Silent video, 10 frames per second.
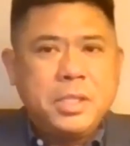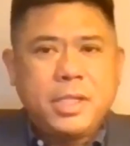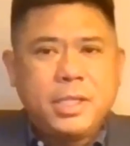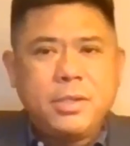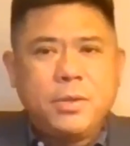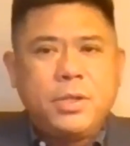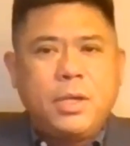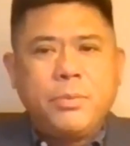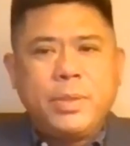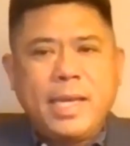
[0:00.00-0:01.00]
Can't go
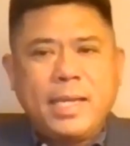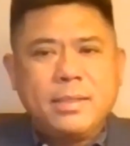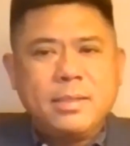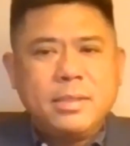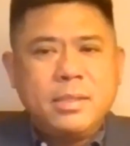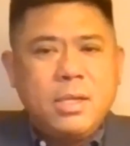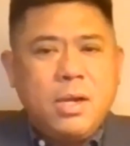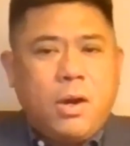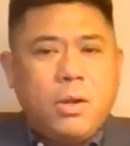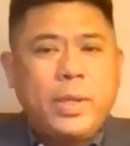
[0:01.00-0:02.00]
wrong with that.
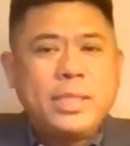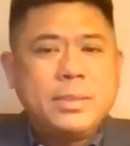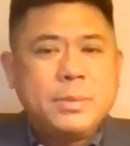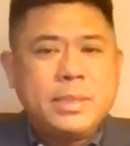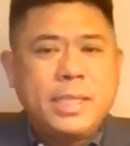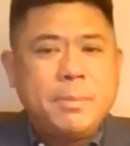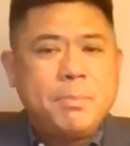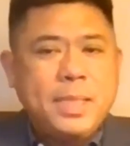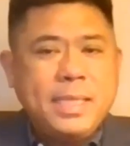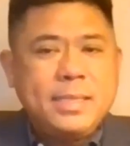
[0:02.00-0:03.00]
Always say
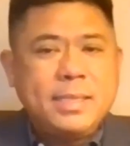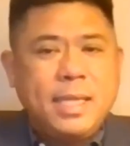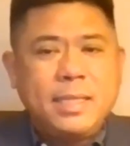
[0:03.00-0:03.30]
please